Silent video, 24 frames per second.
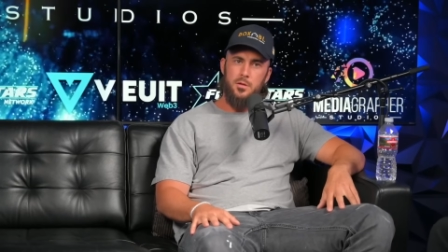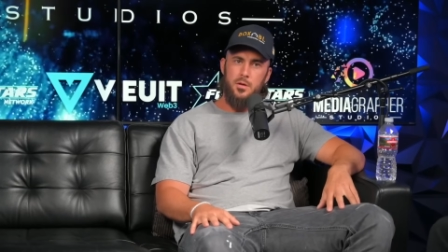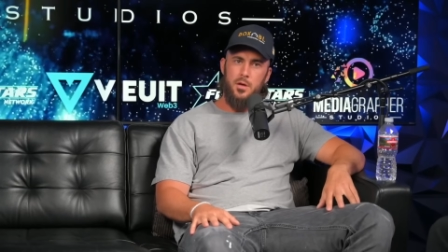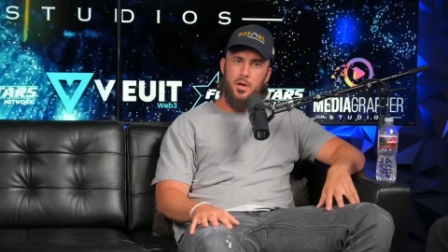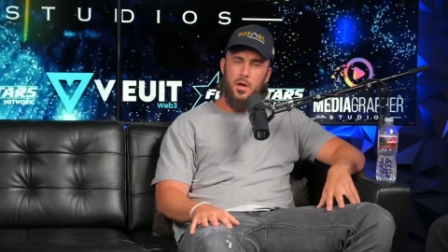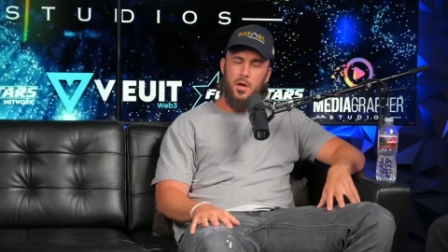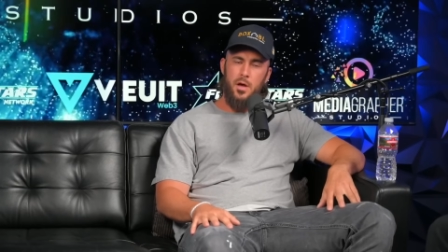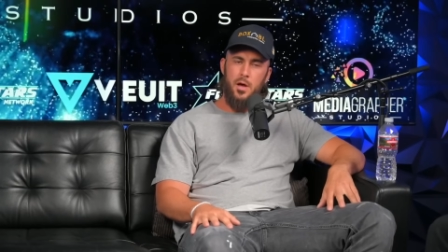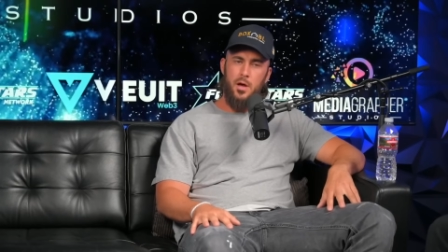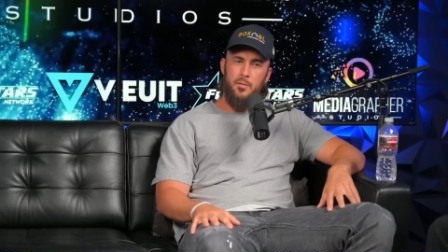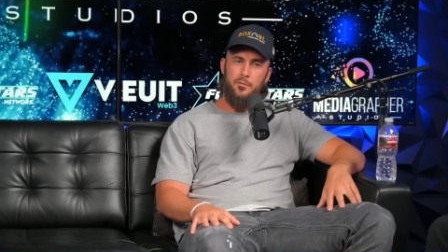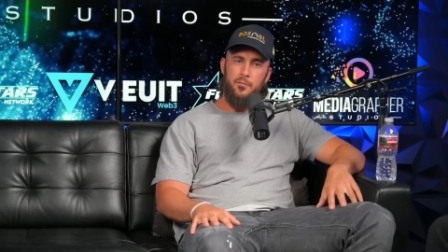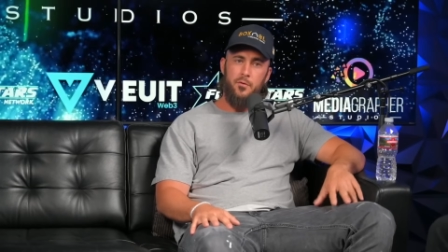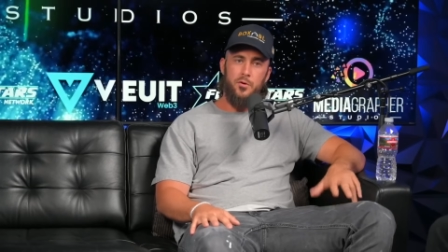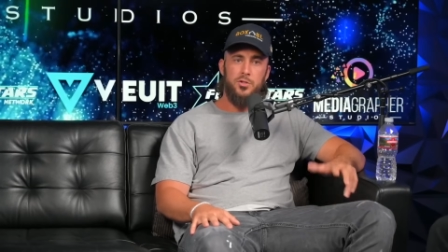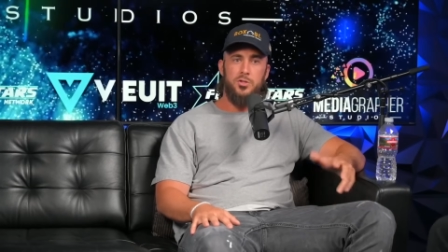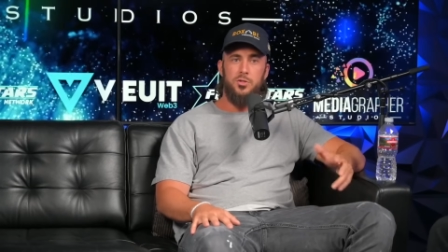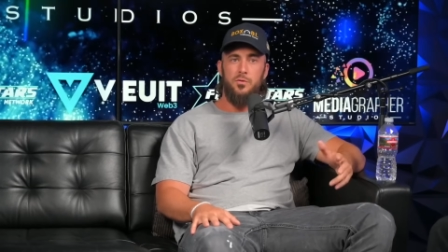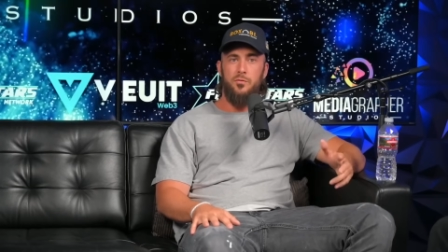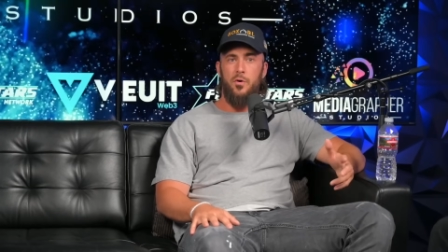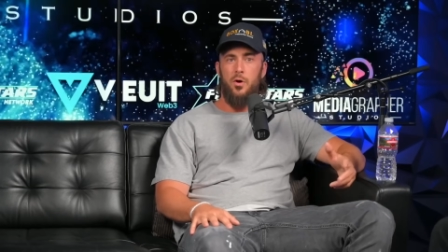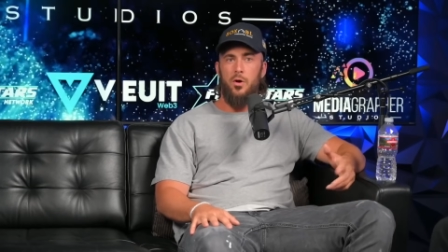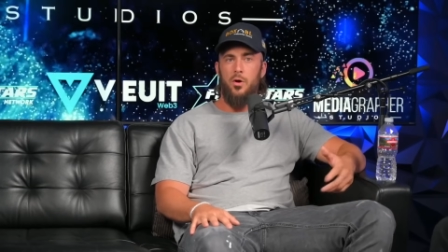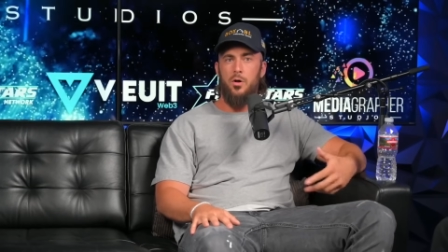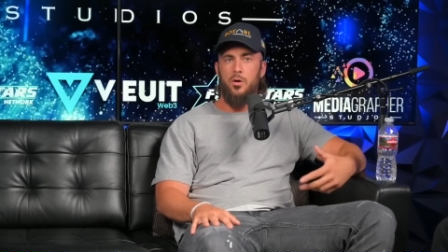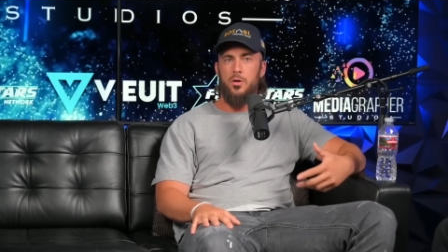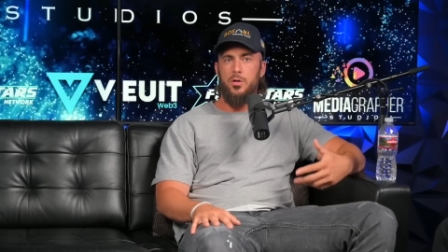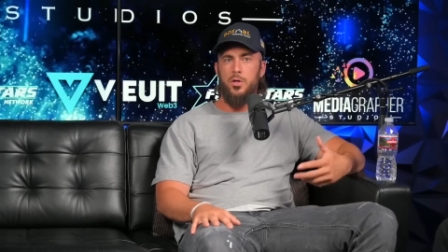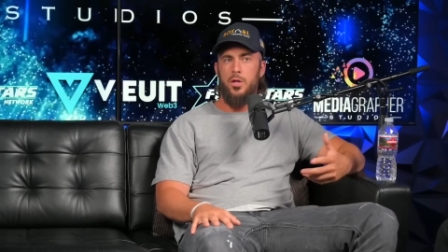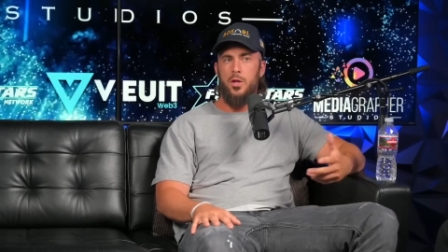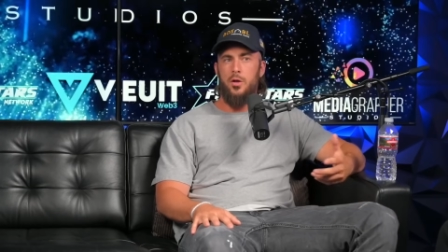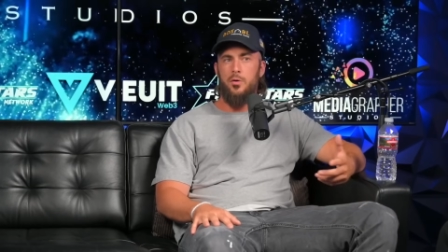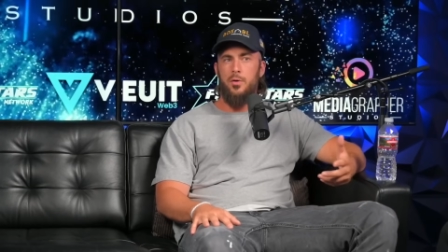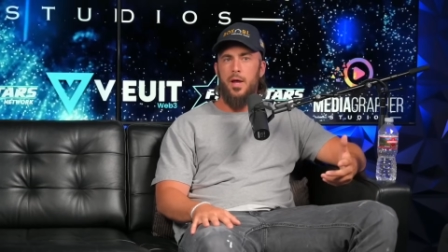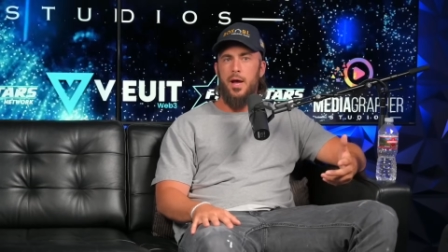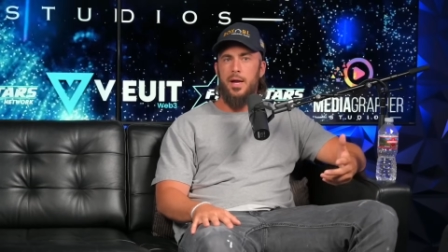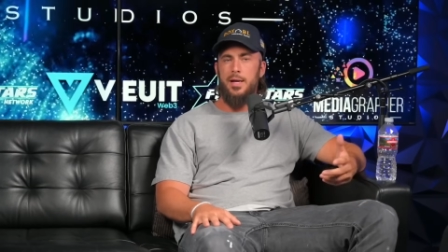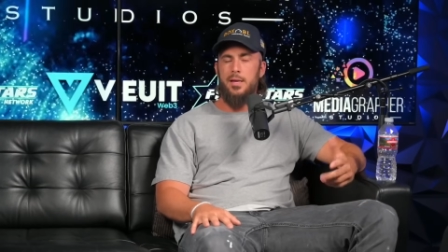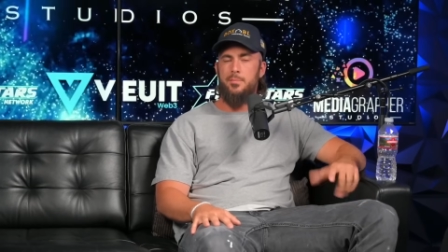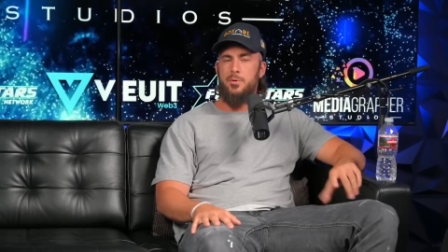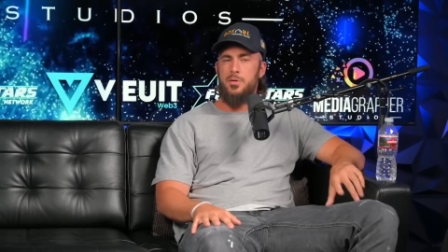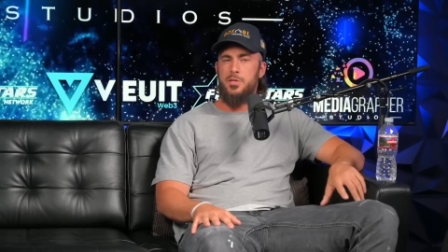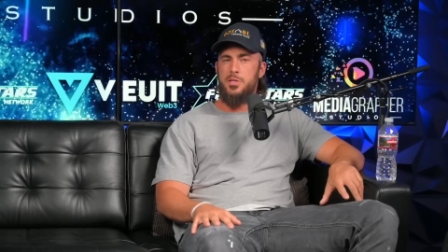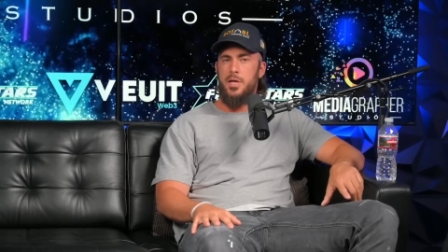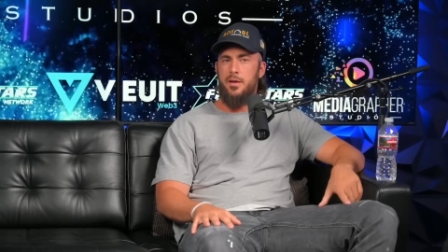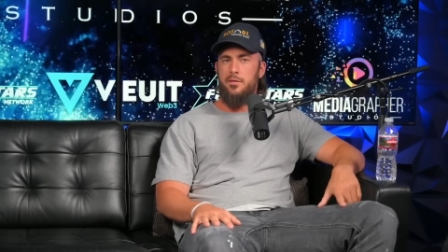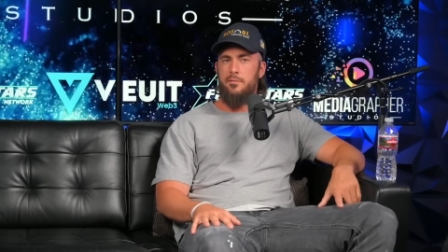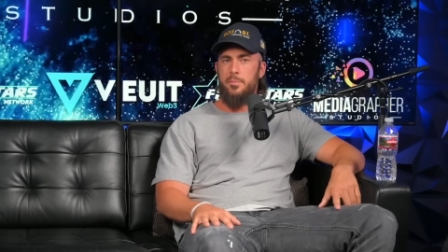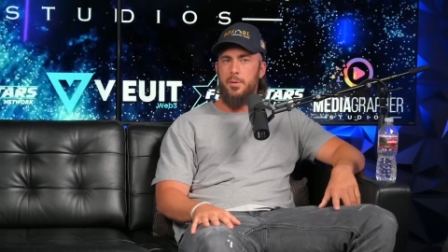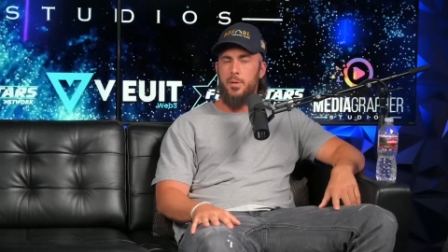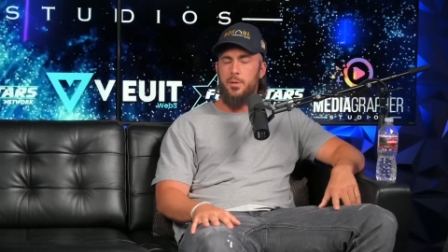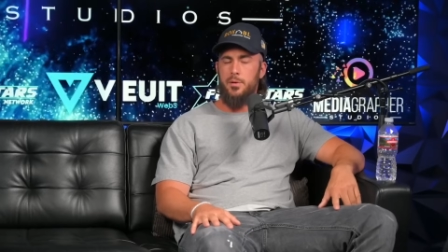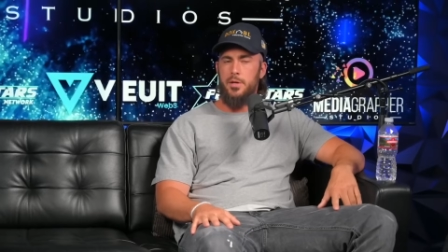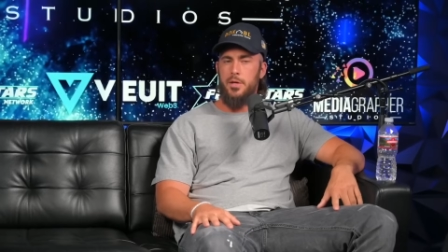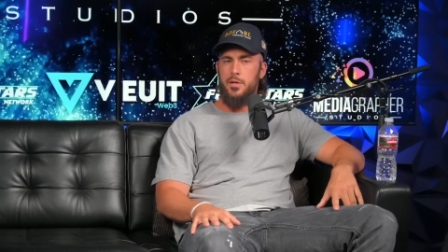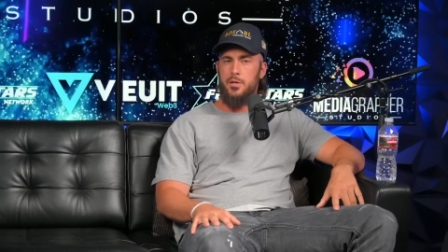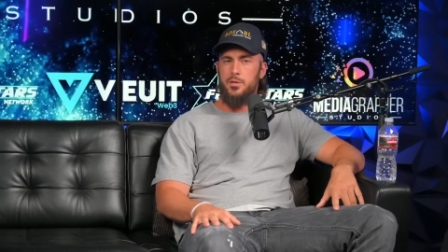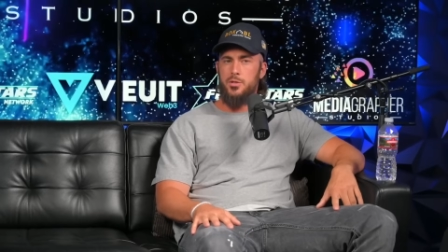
uh, first of all, you know, ninety percent of building